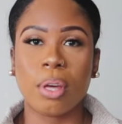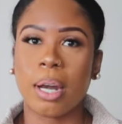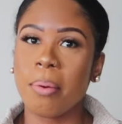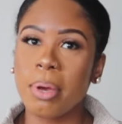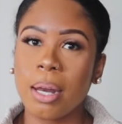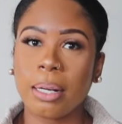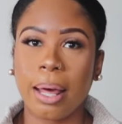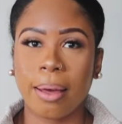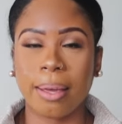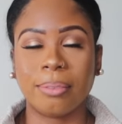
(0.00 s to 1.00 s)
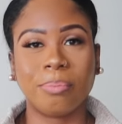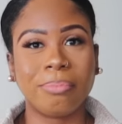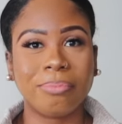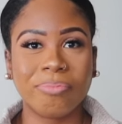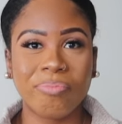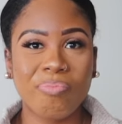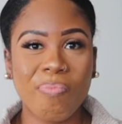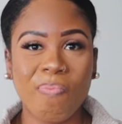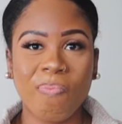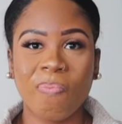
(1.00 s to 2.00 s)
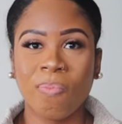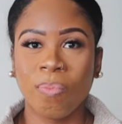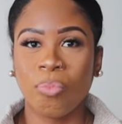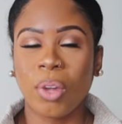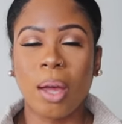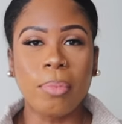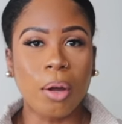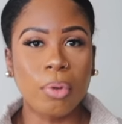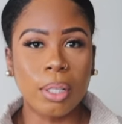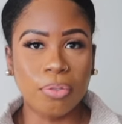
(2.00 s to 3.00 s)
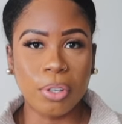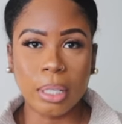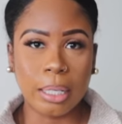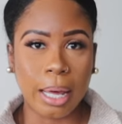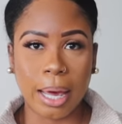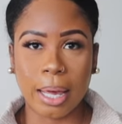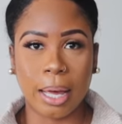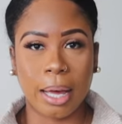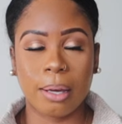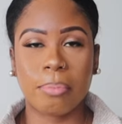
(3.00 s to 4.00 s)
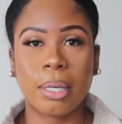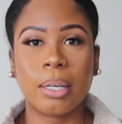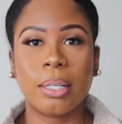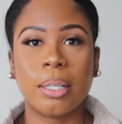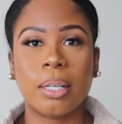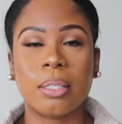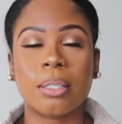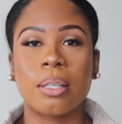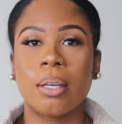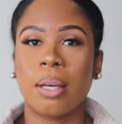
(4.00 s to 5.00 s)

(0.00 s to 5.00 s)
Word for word: And I'm kind of like, mm, I'm not really feeling that, God, because